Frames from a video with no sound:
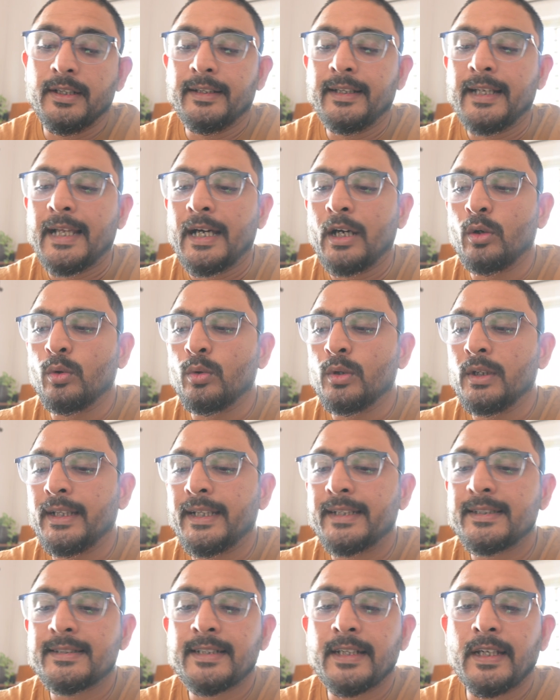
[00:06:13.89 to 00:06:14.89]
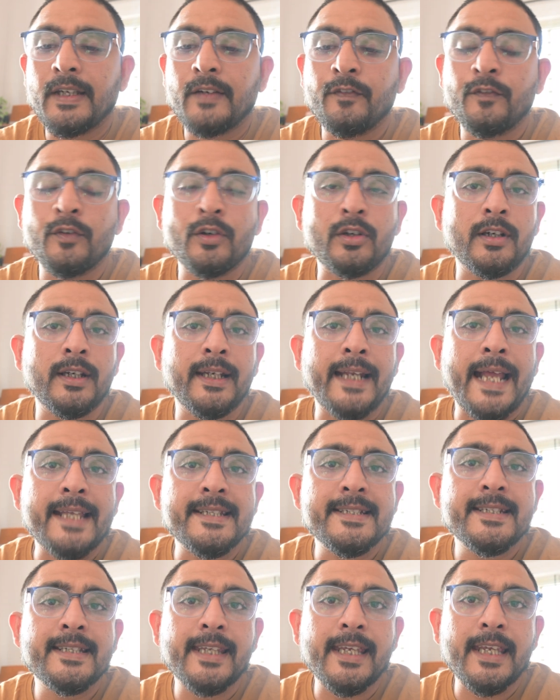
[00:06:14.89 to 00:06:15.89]
Now let's say for a
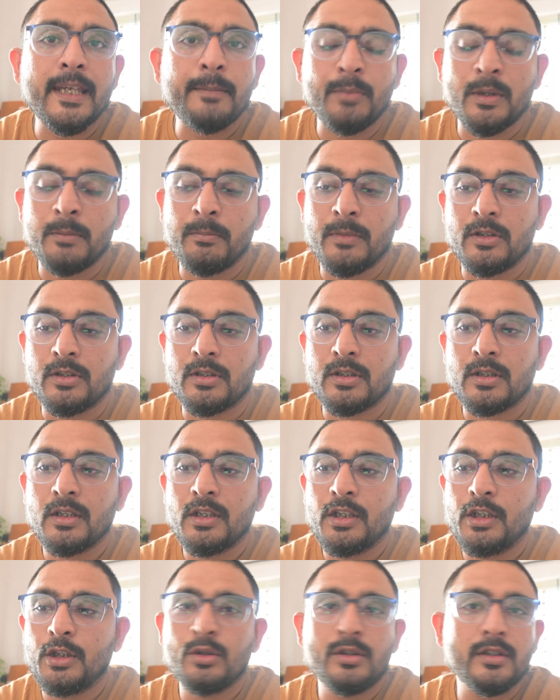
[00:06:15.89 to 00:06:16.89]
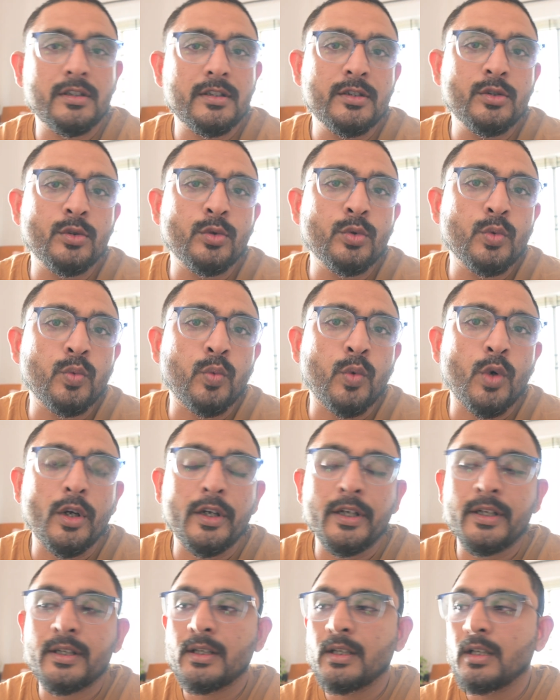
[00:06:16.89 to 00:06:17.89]
landscape image, you just don't
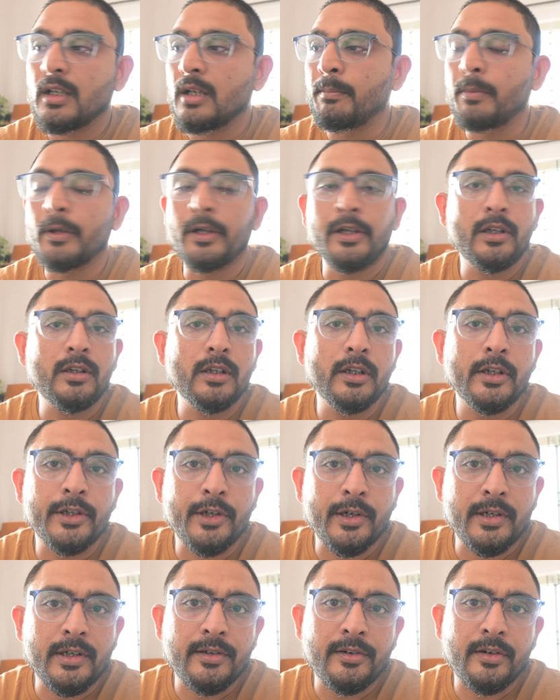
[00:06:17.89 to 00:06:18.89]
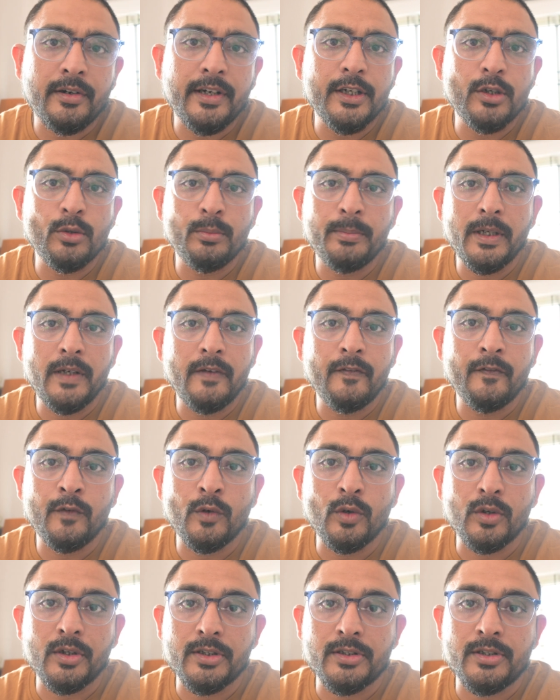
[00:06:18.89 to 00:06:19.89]
want a particular tree to be in
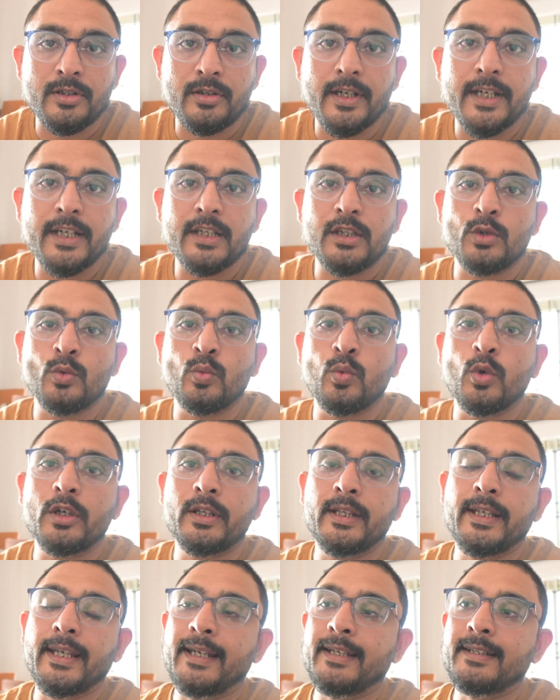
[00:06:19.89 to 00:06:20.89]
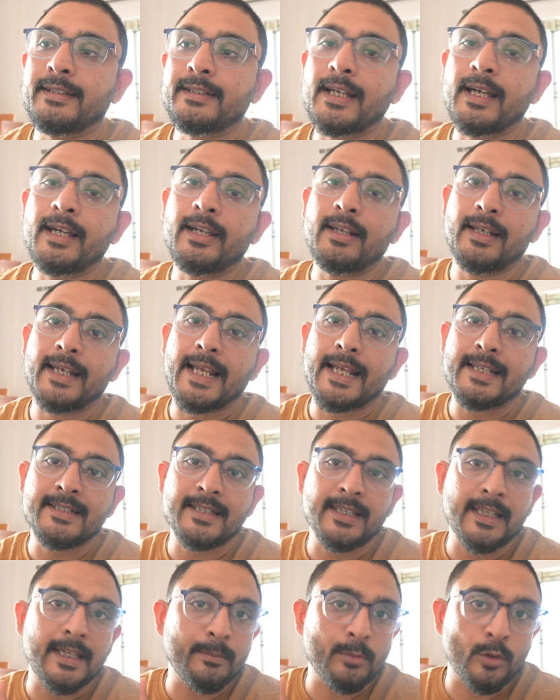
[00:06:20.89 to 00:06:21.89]
focus, right? You want the entire
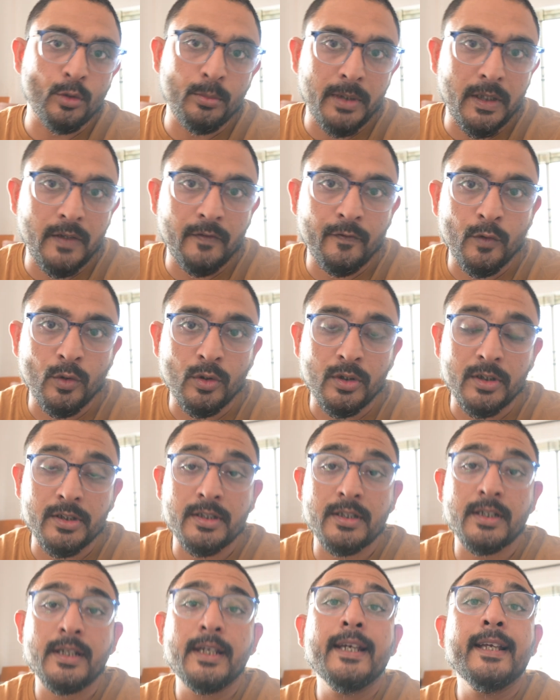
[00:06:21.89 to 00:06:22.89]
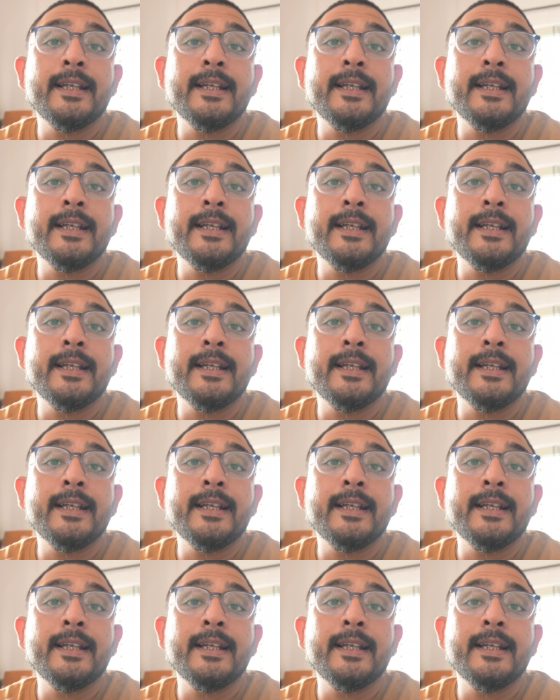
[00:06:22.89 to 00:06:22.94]
landscape to be in focus.